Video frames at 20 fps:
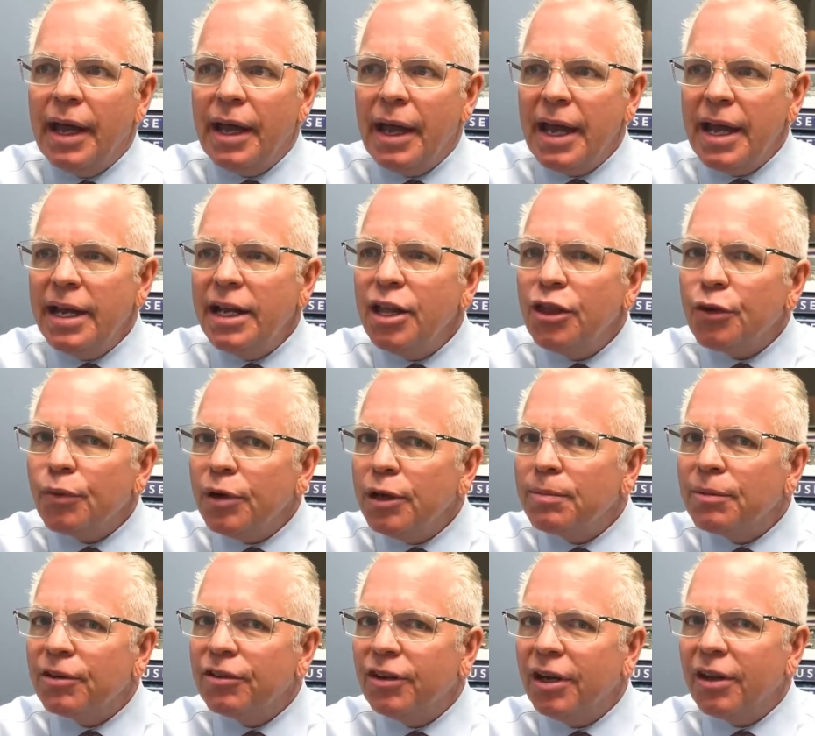
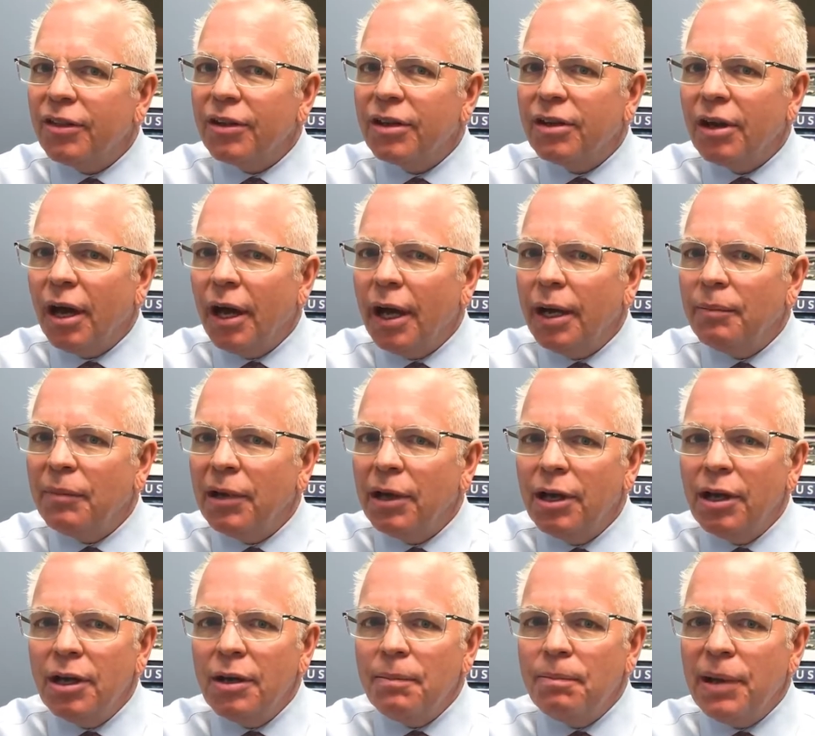83% of the time,
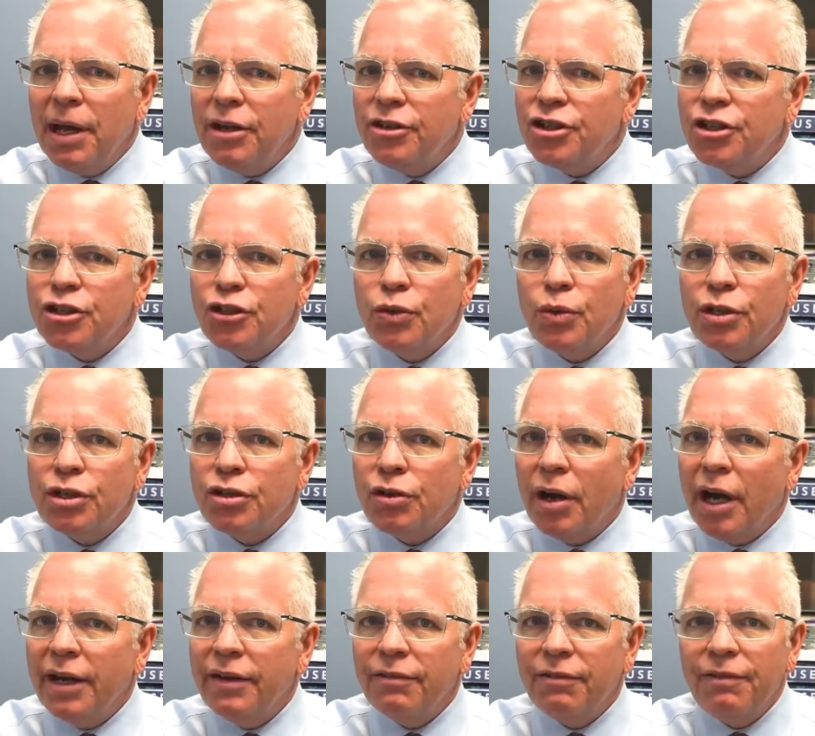patients who had
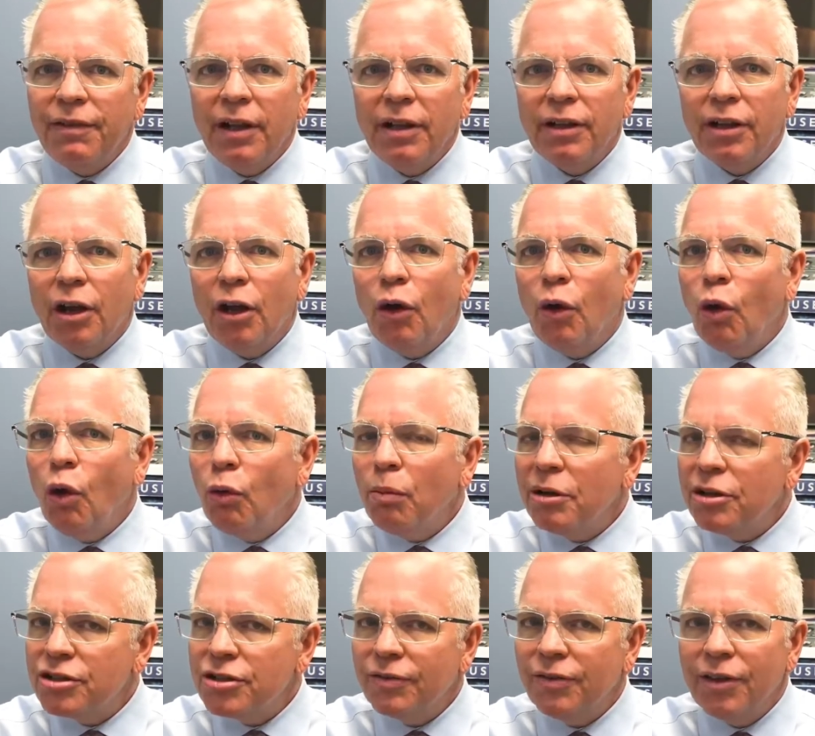tried and failed at a whole
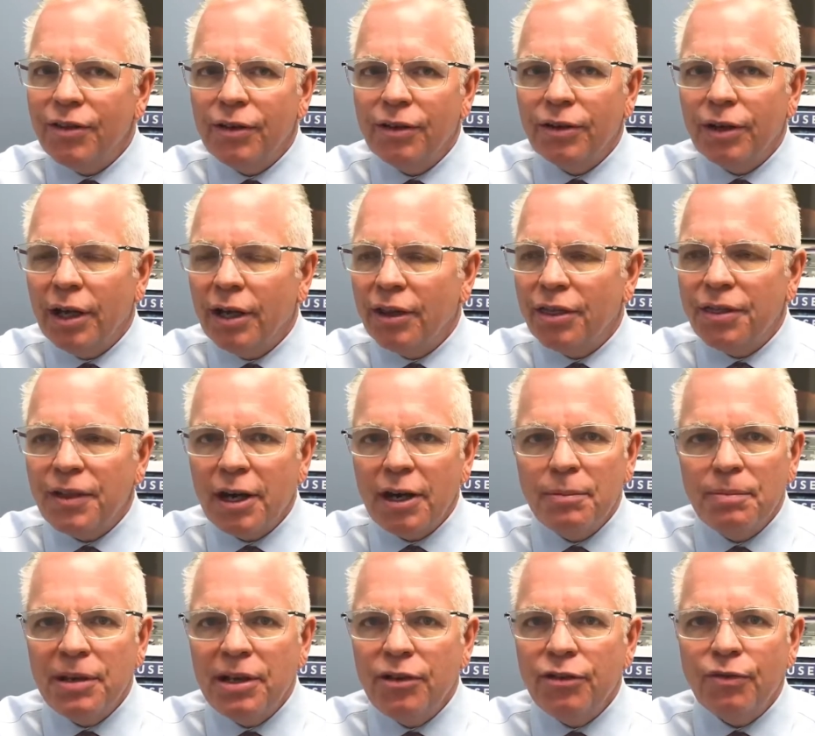bunch of other
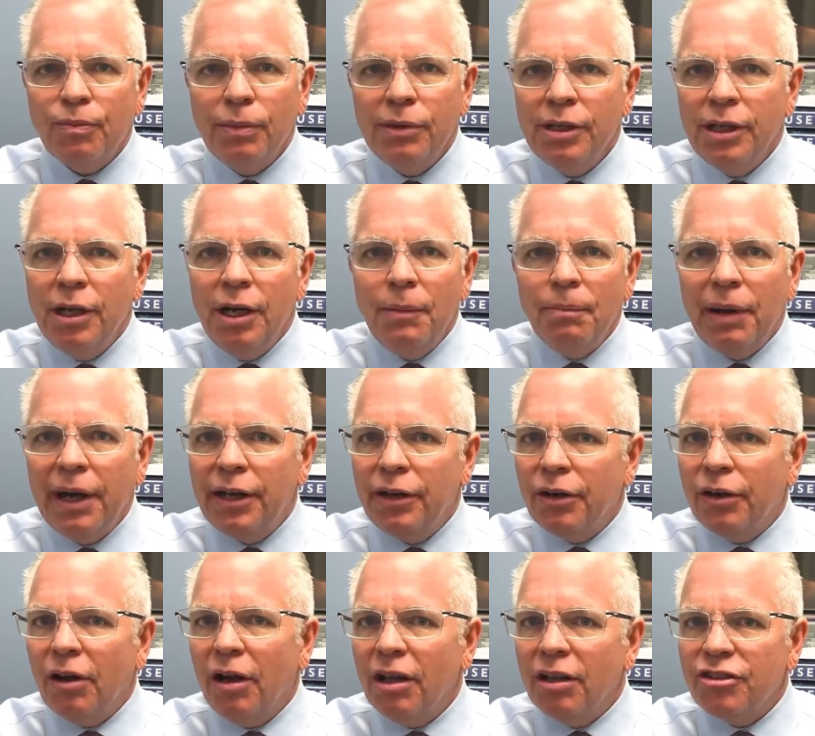therapies by a
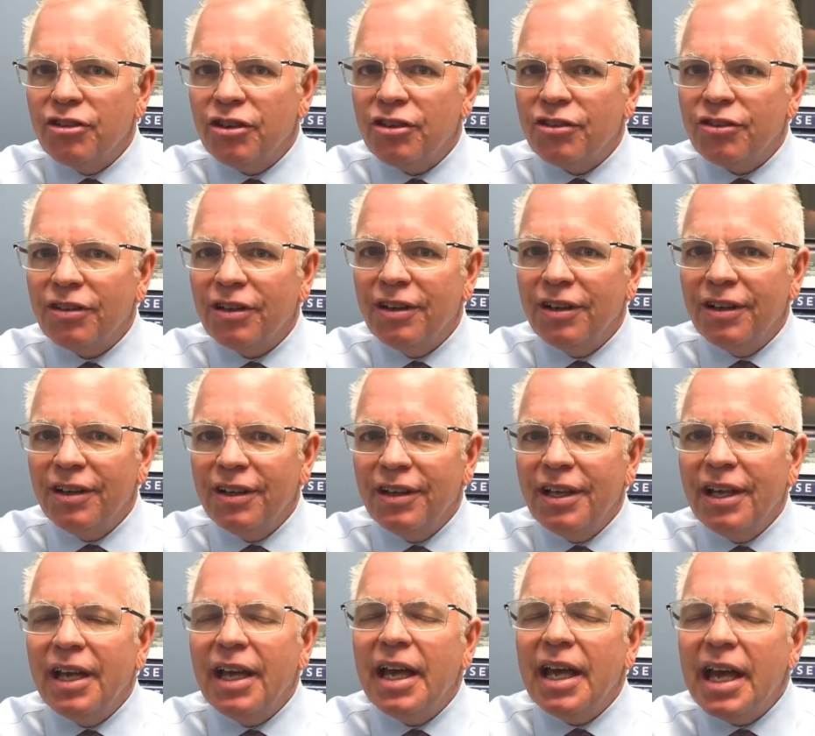neurologist,
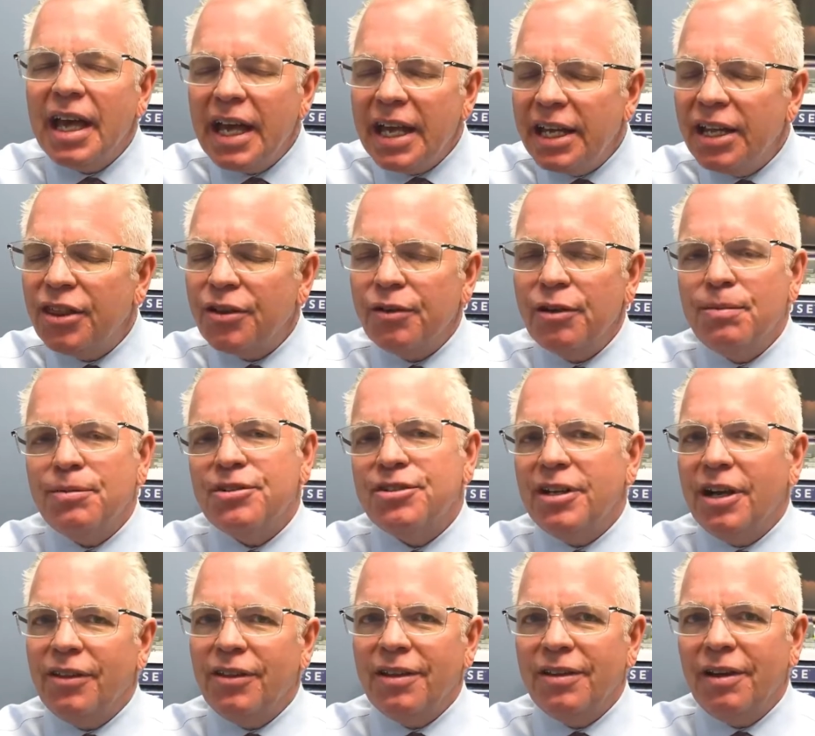
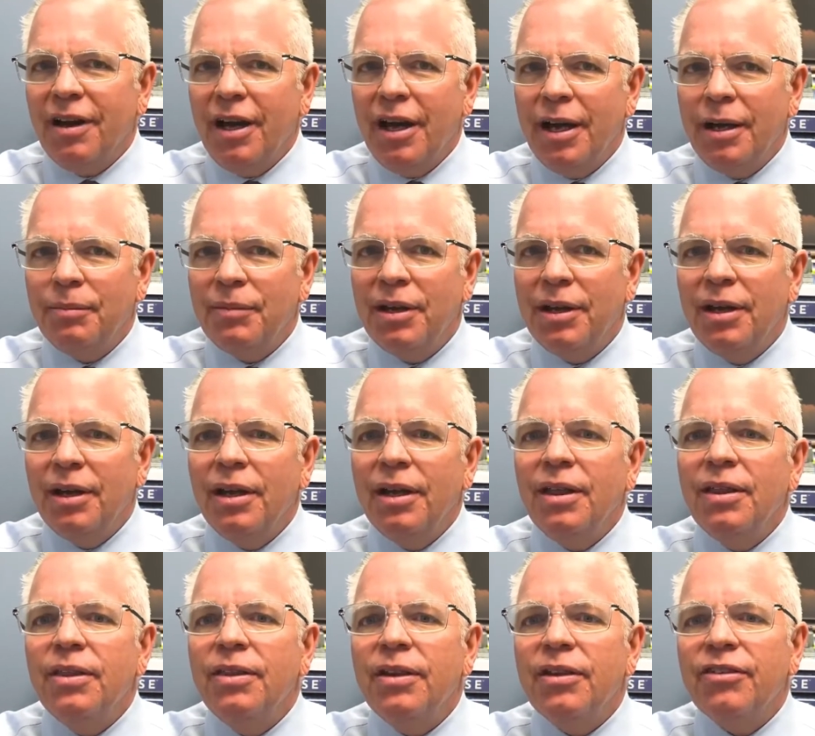83% of the time,
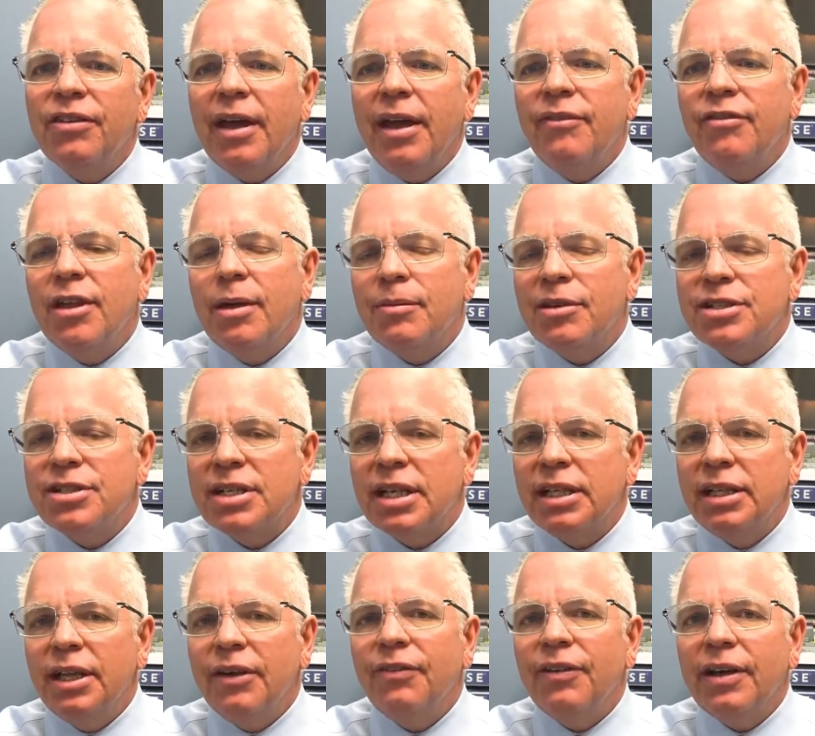this gave them a
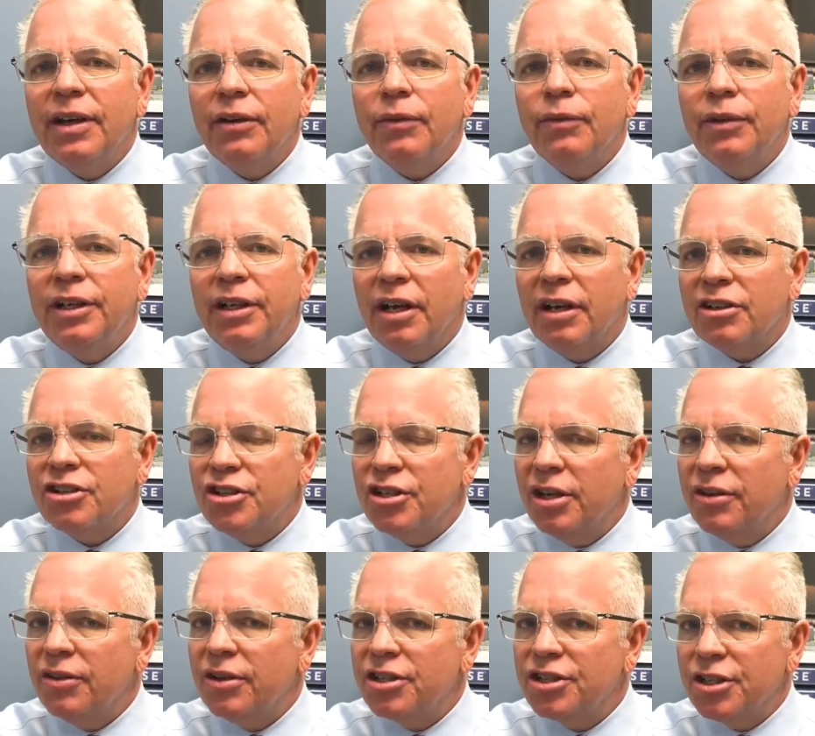significant reduction
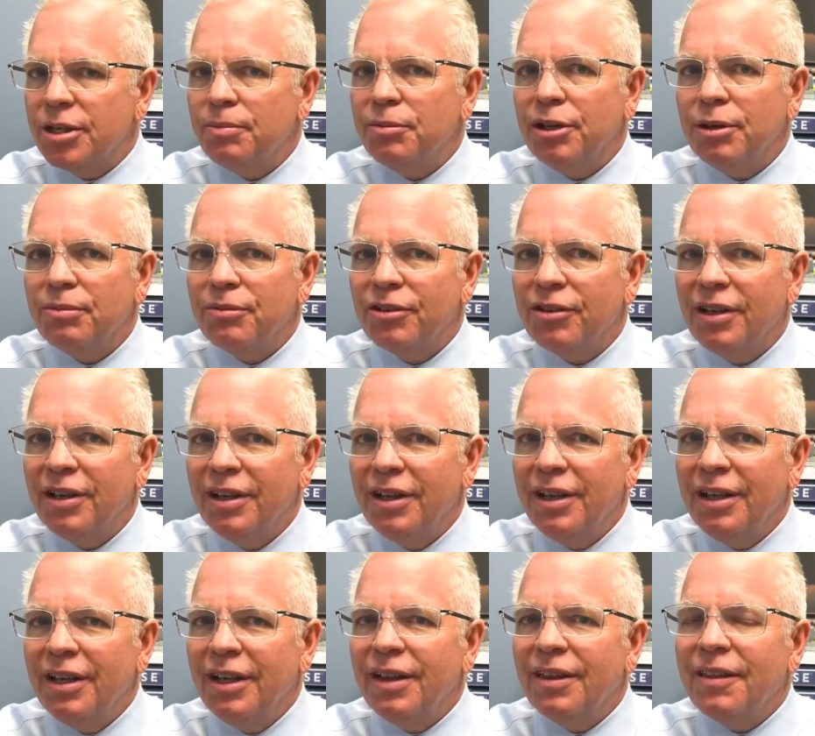in their symptoms.
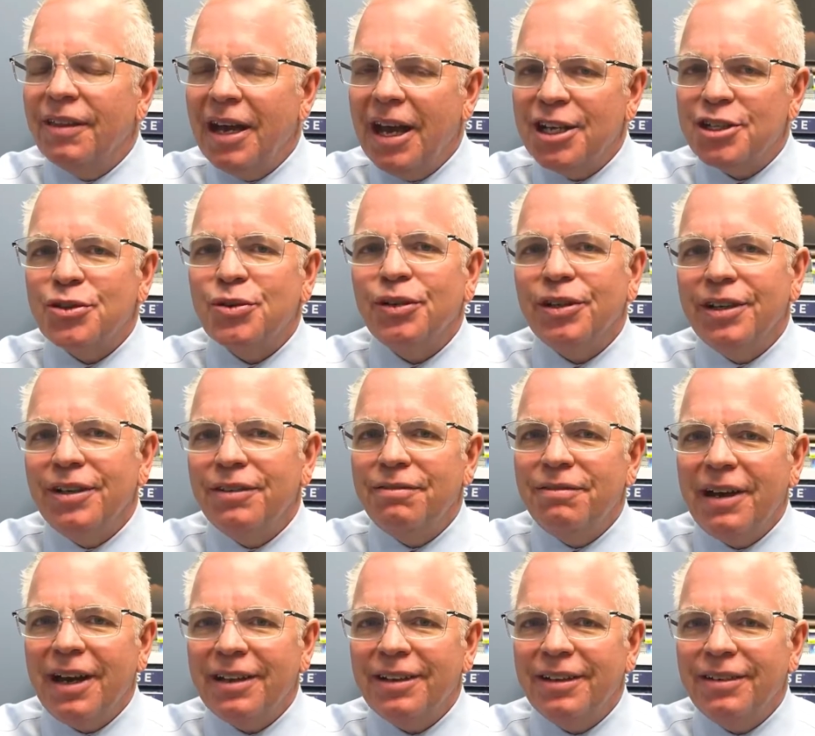That's really
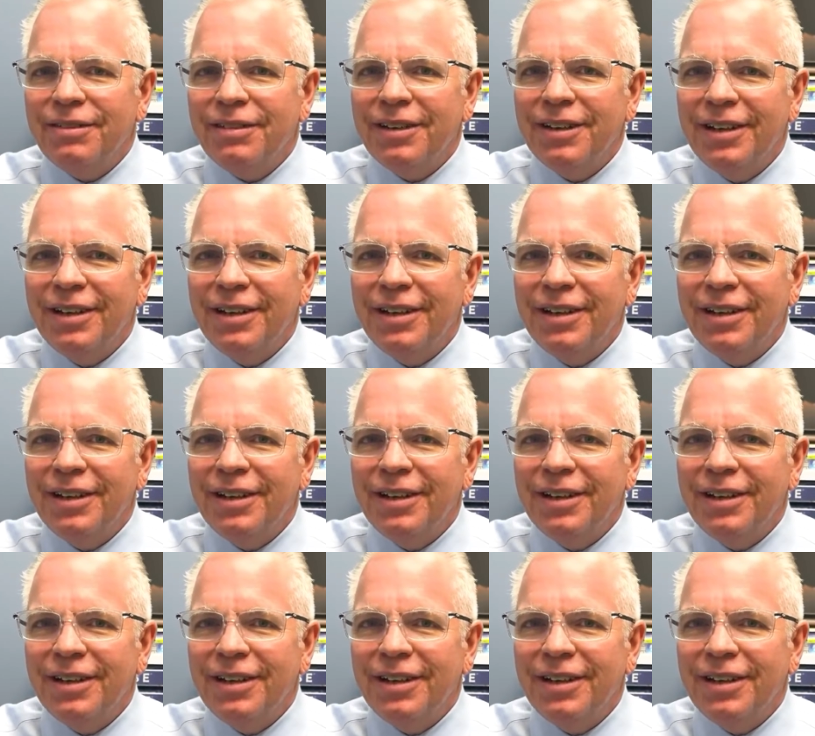effective.